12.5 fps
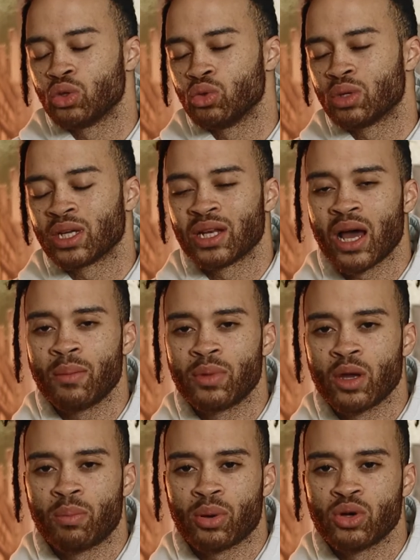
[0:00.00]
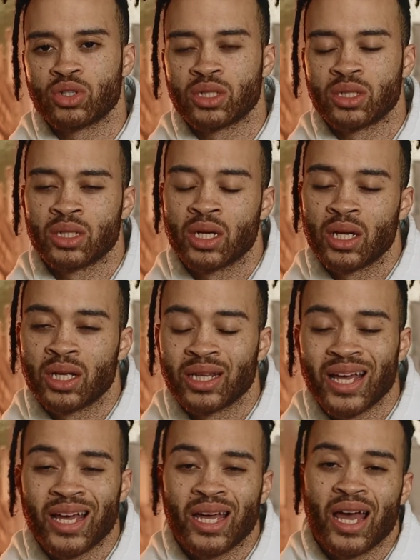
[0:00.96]
You cannot be a person
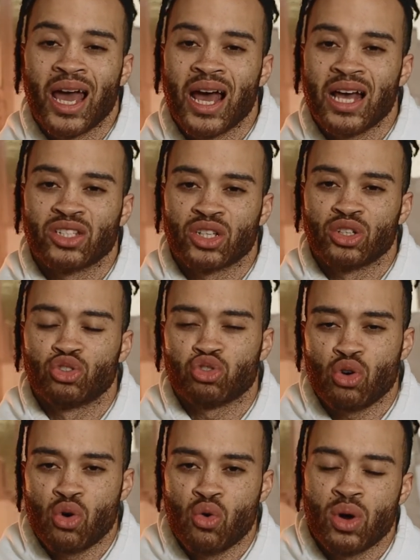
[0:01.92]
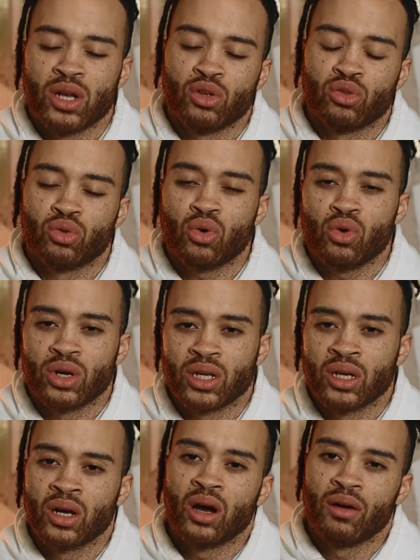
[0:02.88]
that has a control and
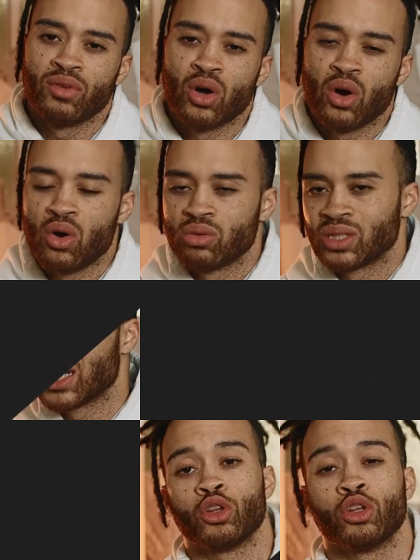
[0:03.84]
authority of your own destiny.